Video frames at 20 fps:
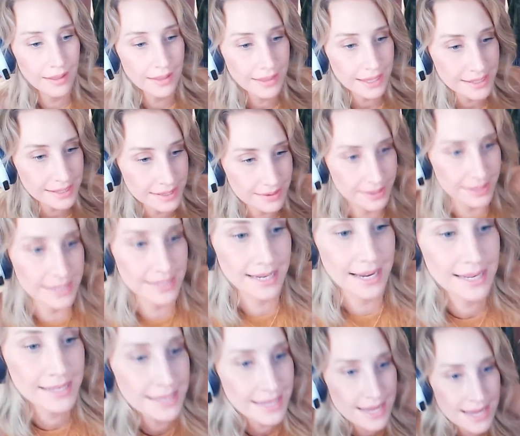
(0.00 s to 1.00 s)
That's sweet,
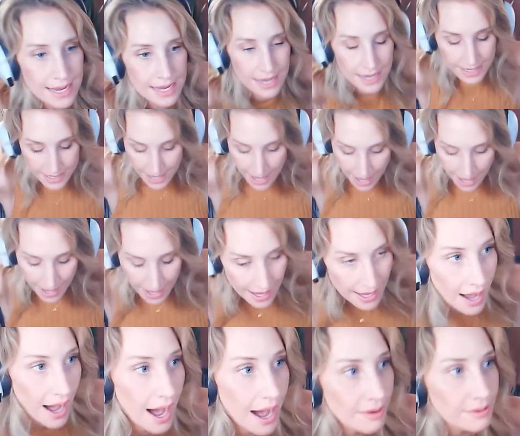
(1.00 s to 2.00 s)
Darcy. Yeah,
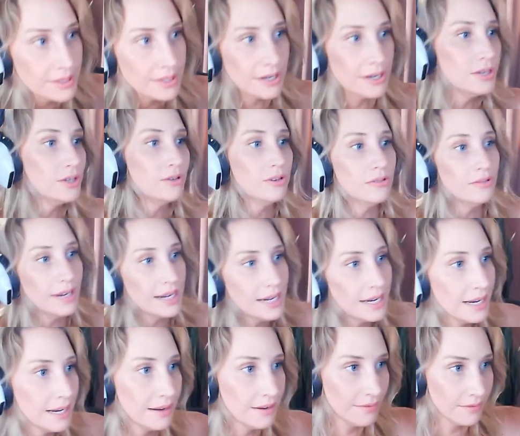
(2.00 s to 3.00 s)
I was going to do a
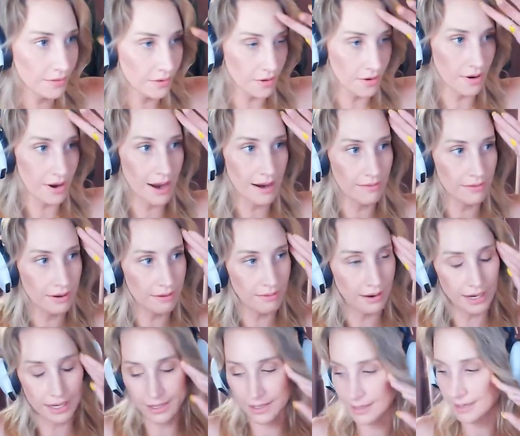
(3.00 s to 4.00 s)
reading for
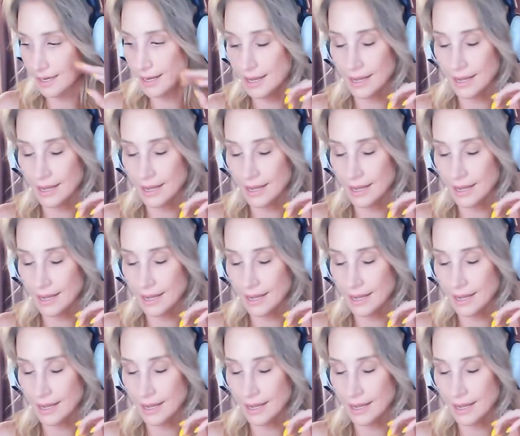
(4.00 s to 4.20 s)
everyone.